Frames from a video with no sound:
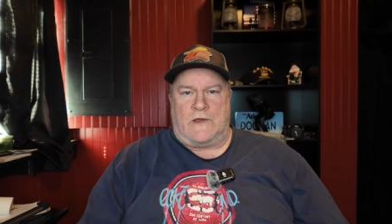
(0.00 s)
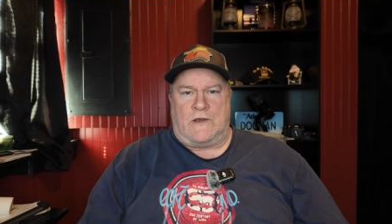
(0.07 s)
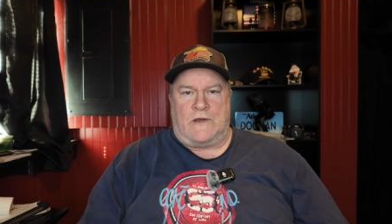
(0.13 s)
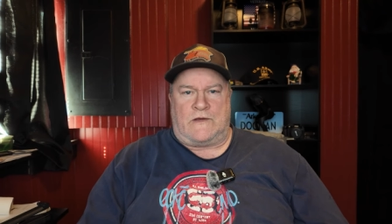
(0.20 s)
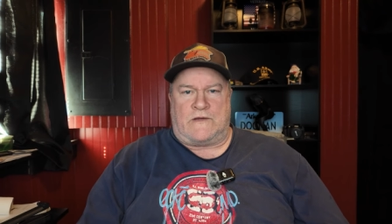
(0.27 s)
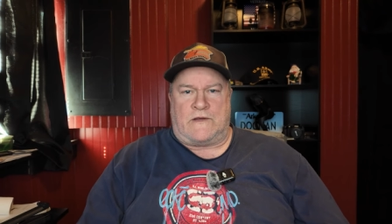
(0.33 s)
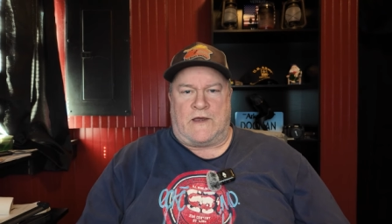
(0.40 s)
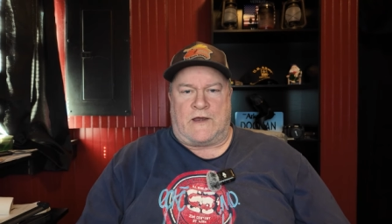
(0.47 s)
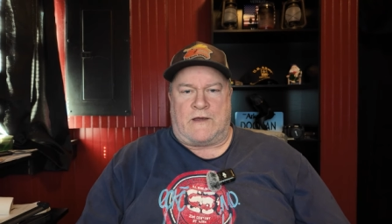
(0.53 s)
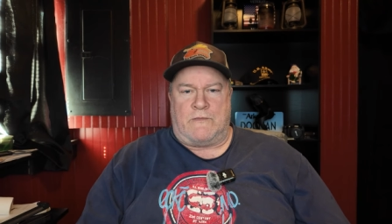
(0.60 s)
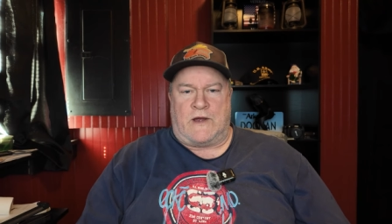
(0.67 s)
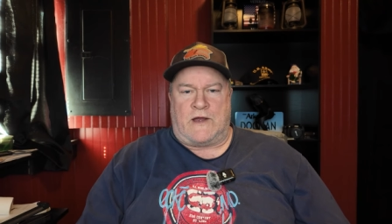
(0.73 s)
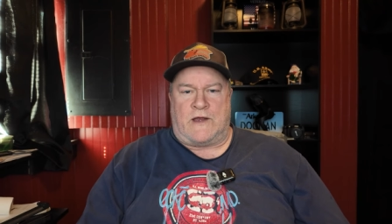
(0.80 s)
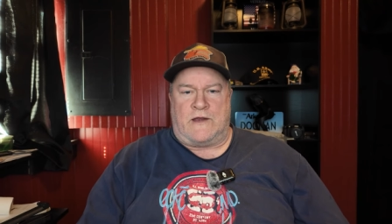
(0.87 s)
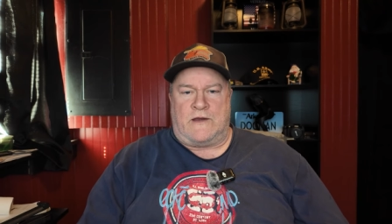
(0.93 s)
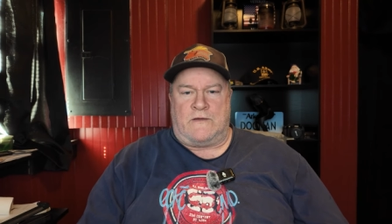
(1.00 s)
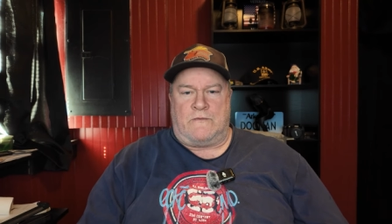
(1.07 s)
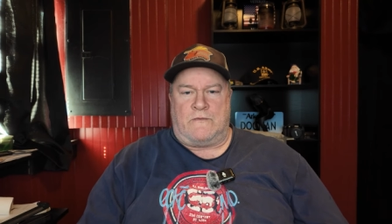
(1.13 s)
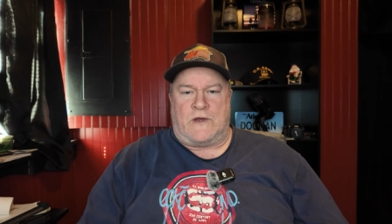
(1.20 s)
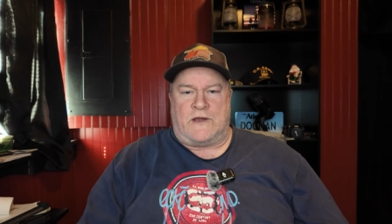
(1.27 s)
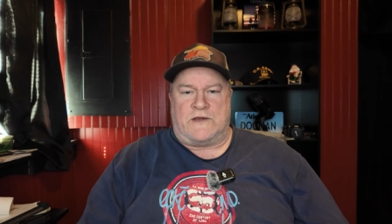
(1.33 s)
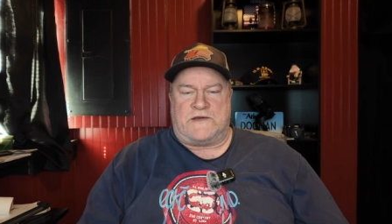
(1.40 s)
it's like my
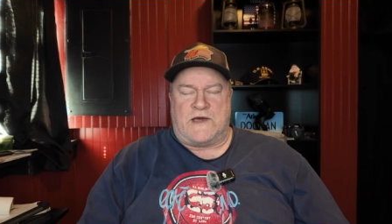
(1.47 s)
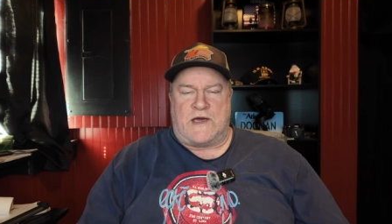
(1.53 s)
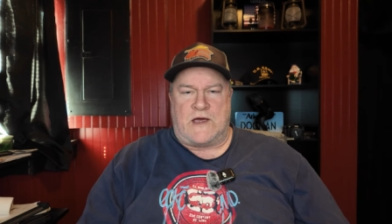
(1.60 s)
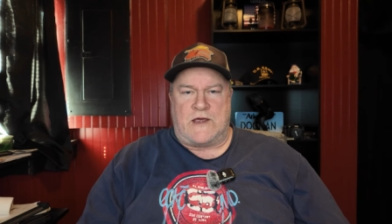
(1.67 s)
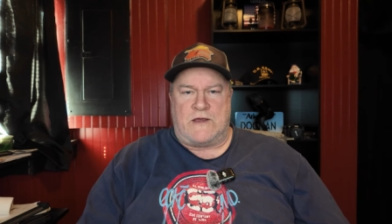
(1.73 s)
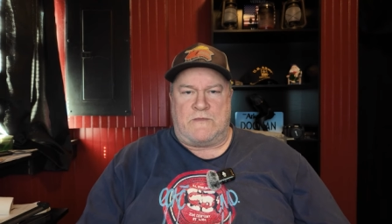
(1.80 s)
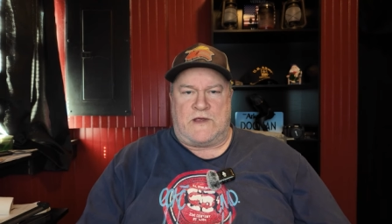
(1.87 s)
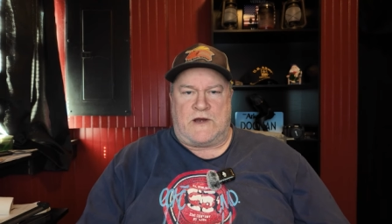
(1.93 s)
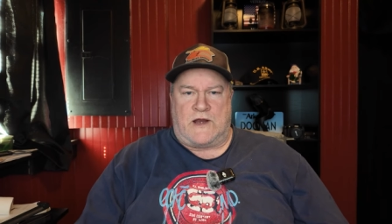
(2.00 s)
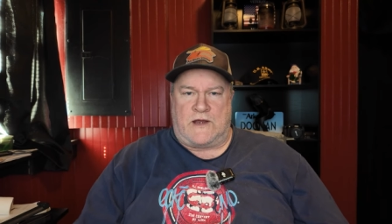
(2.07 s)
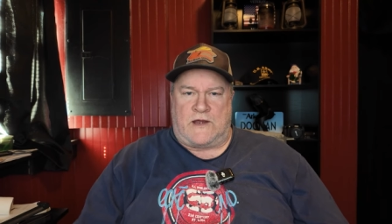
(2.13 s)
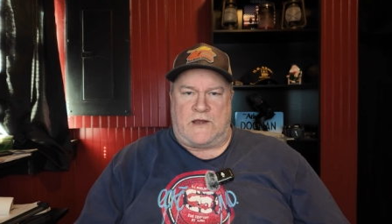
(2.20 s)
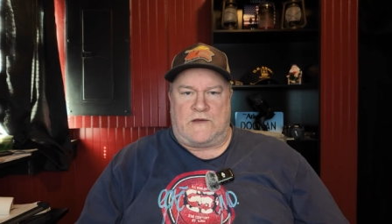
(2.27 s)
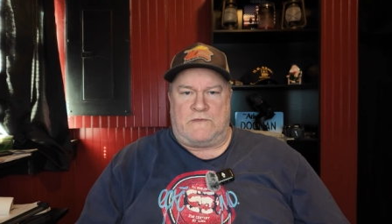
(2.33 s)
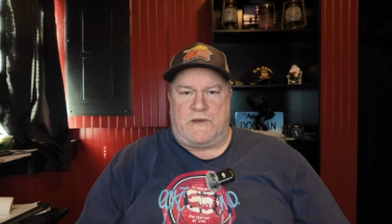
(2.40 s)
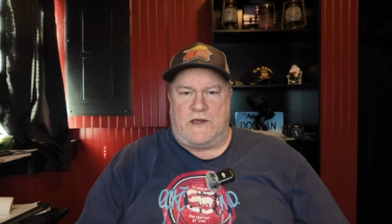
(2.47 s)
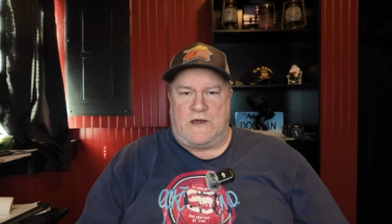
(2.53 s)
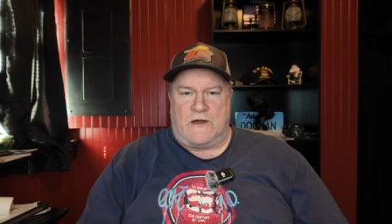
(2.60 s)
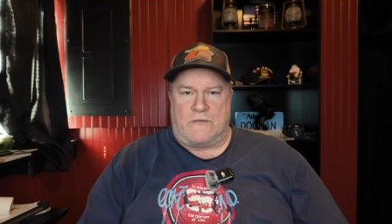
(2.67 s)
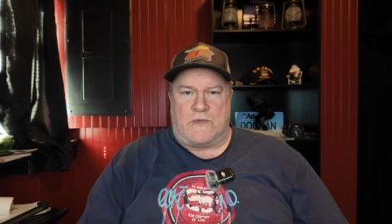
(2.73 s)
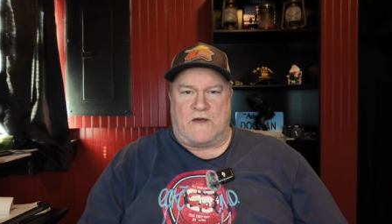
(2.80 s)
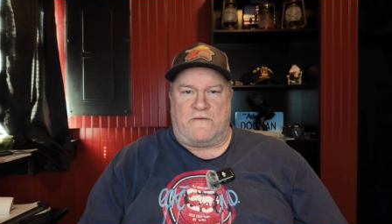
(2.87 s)
my time that I can be
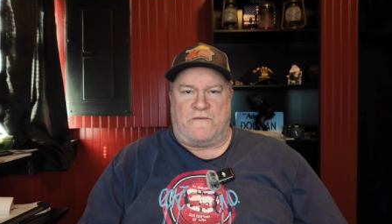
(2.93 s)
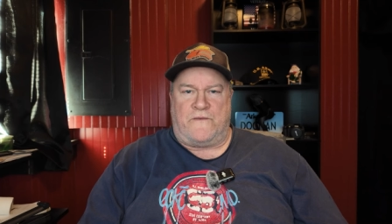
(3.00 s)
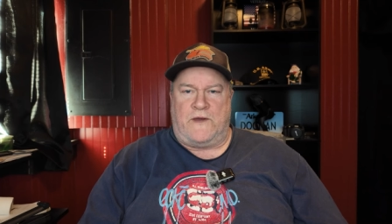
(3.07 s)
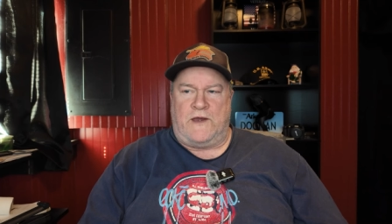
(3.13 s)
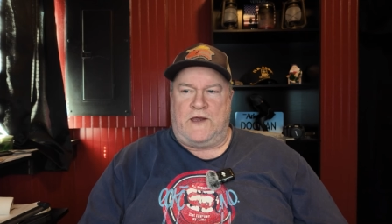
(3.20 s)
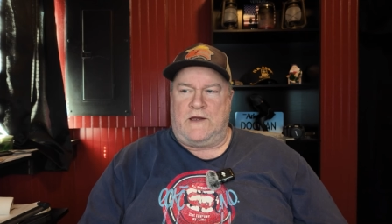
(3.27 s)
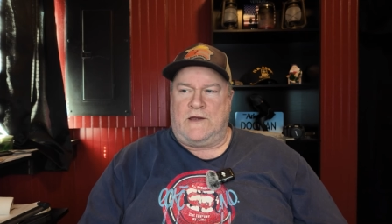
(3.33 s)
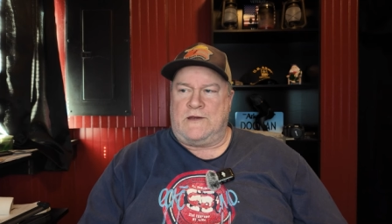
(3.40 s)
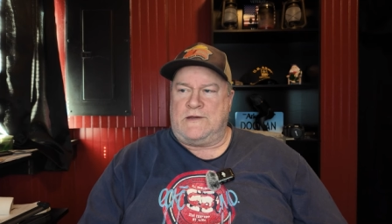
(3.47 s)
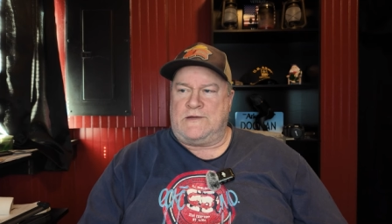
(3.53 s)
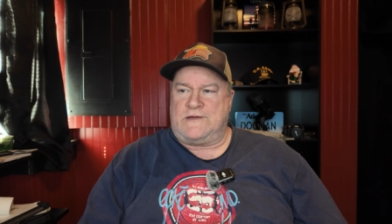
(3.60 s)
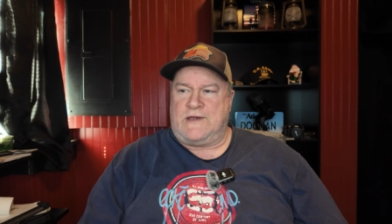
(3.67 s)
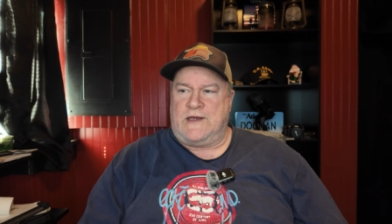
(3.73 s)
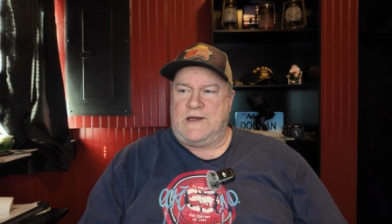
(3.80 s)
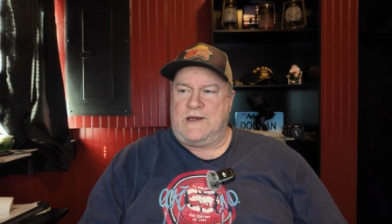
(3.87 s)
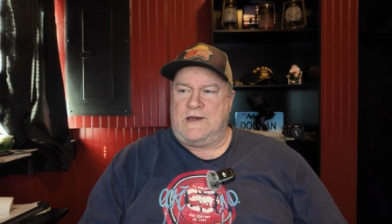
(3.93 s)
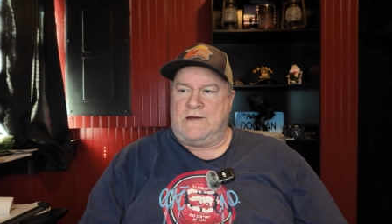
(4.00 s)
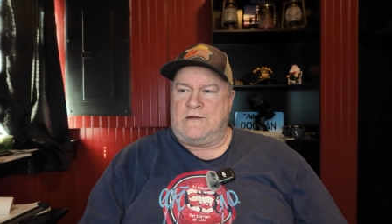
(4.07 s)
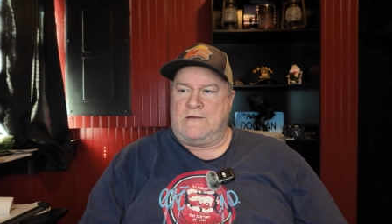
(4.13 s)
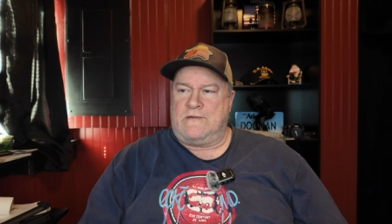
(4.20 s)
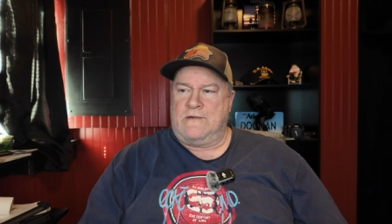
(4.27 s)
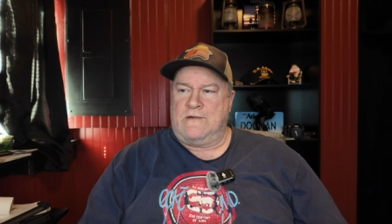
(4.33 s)
on my feet is
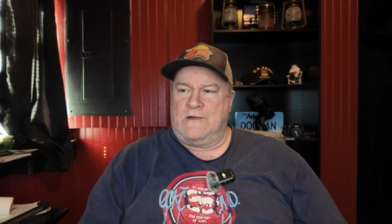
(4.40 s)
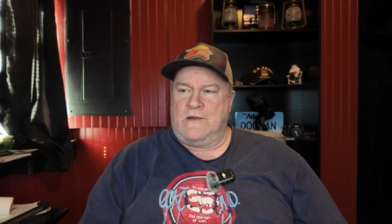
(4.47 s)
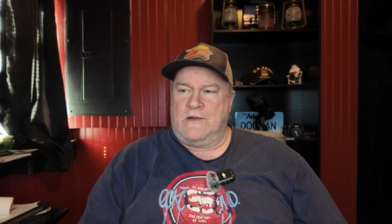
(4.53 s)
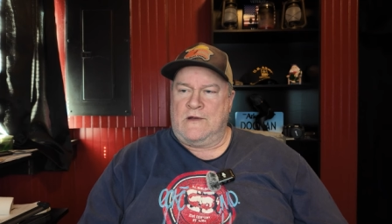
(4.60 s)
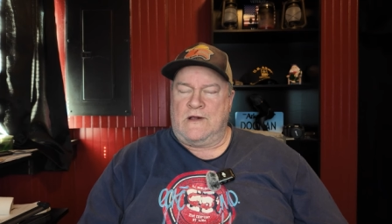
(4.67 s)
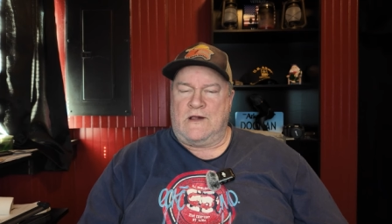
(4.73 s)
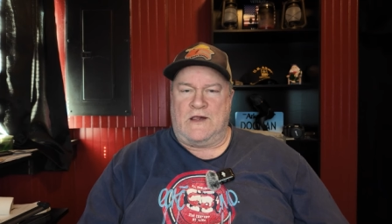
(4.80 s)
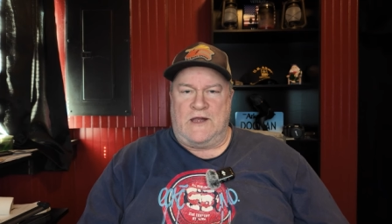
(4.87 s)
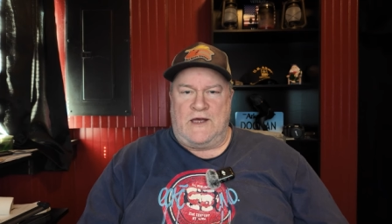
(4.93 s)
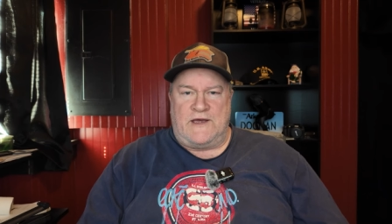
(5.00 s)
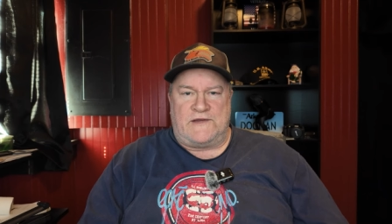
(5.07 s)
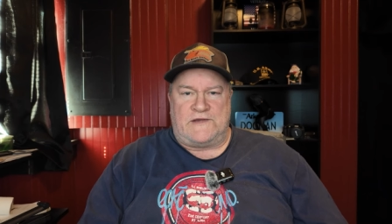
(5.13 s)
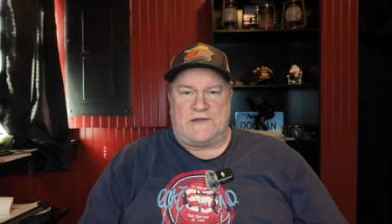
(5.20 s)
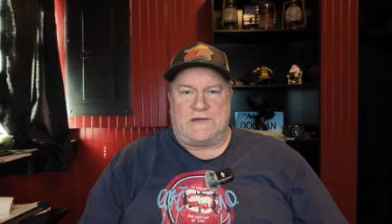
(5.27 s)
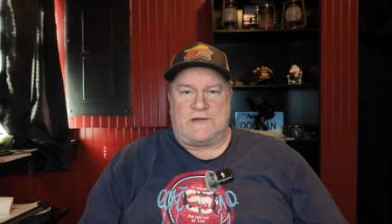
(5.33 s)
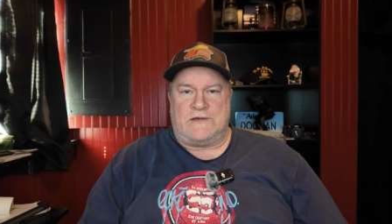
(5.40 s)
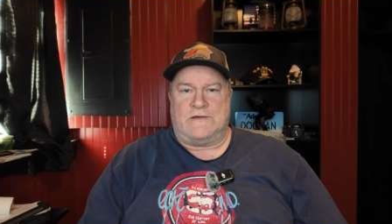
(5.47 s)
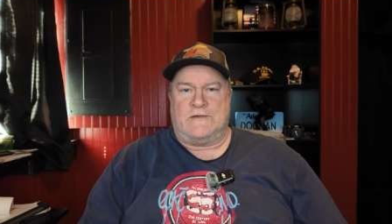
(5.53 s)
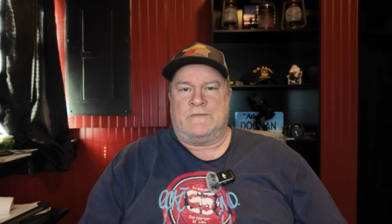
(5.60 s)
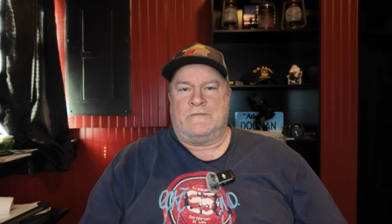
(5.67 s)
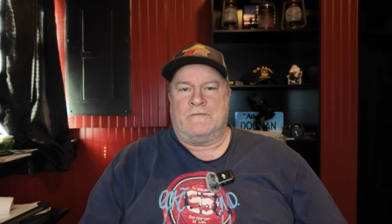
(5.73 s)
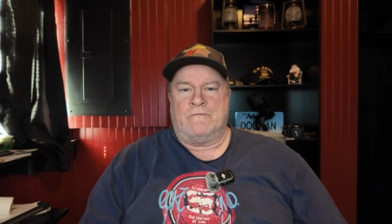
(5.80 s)
getting less.
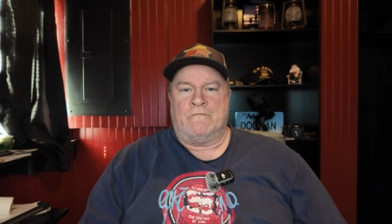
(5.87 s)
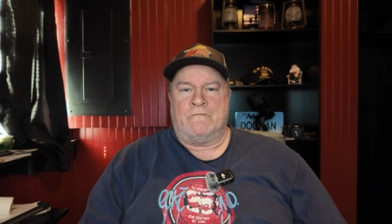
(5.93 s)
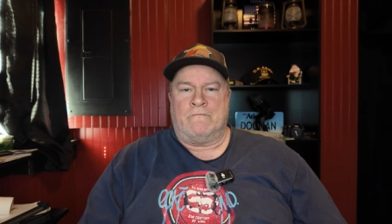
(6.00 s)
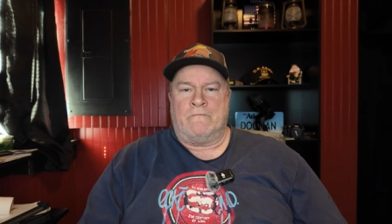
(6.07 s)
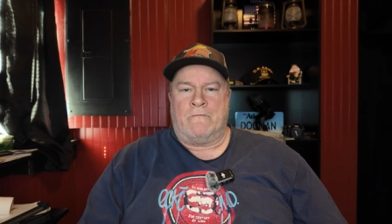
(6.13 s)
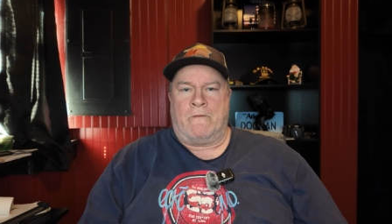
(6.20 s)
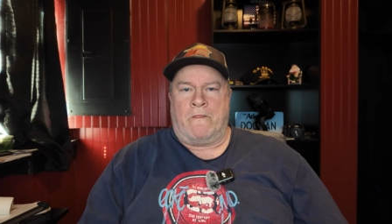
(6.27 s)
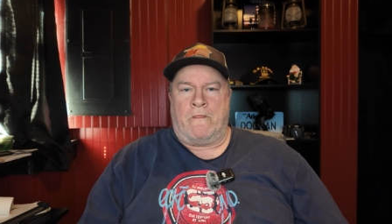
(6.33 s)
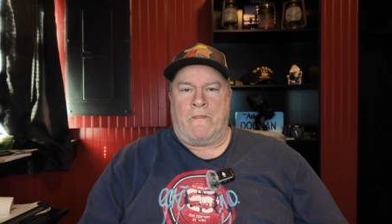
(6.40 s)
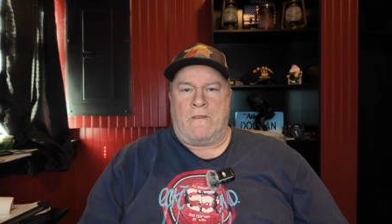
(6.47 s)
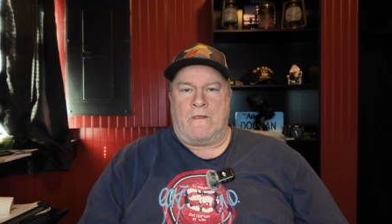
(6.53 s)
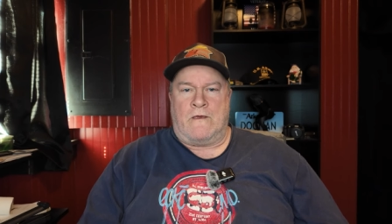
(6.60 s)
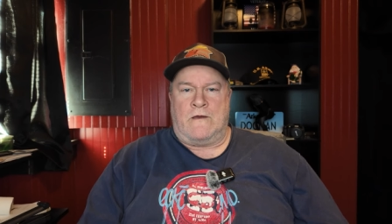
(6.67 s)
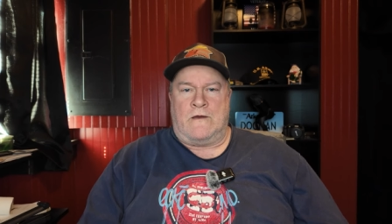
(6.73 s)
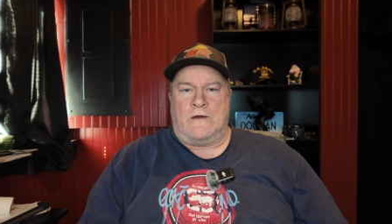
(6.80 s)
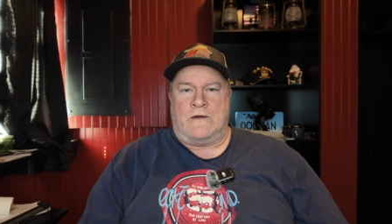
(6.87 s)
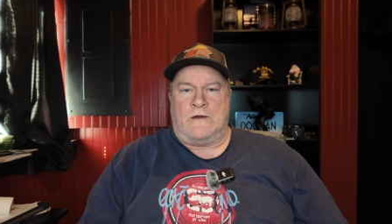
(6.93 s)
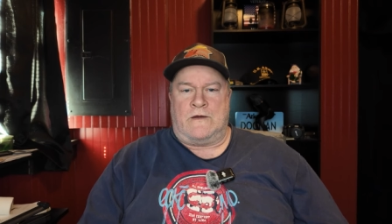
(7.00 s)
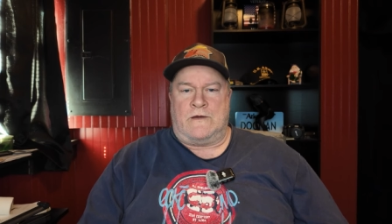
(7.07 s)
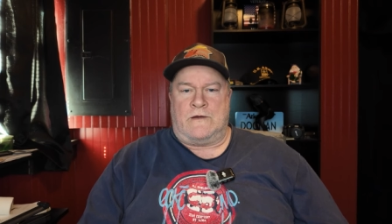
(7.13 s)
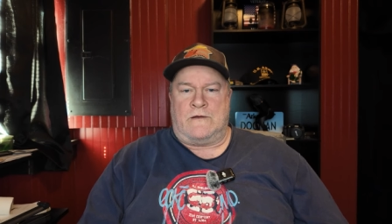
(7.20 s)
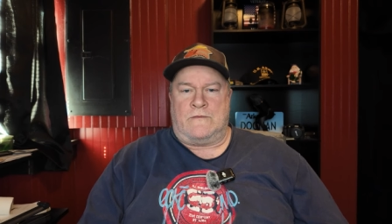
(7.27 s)

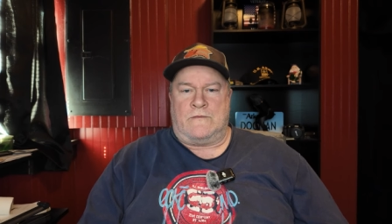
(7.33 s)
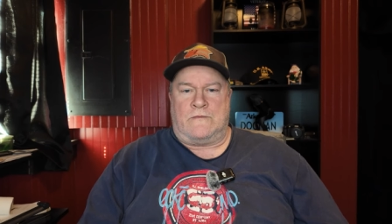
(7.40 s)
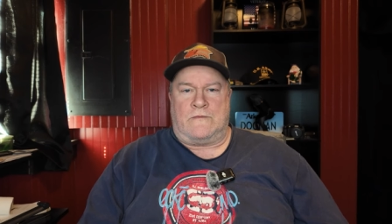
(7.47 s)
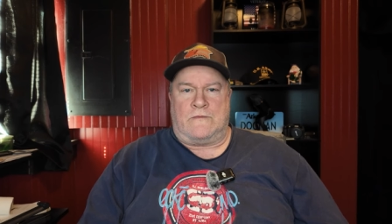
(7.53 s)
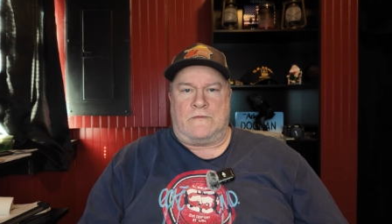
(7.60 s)
Uh,